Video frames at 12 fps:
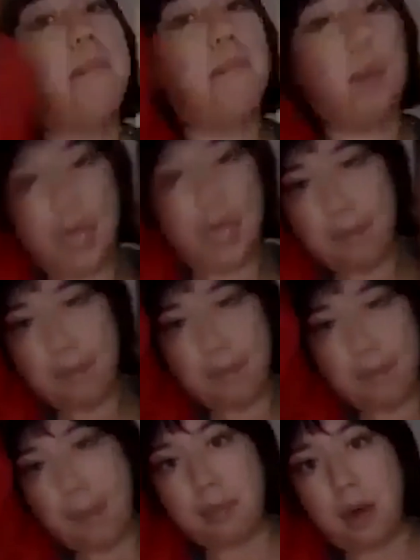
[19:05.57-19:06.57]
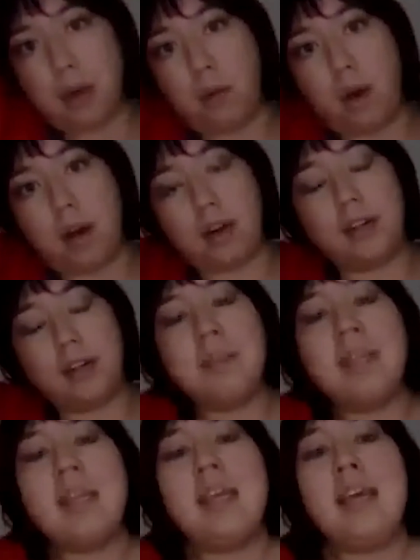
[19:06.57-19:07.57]
up, put it in my big pot of
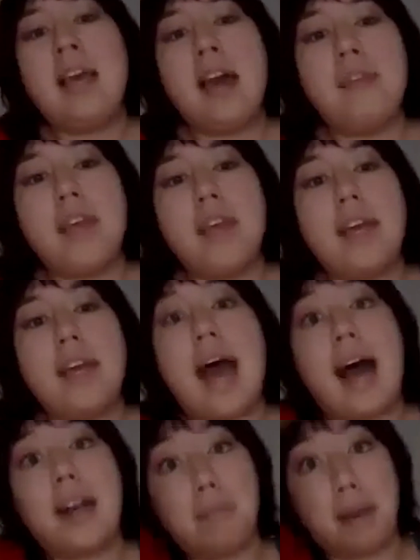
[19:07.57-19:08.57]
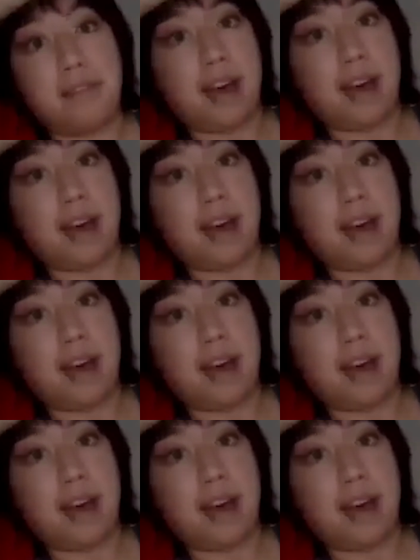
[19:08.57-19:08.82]
water, and then added my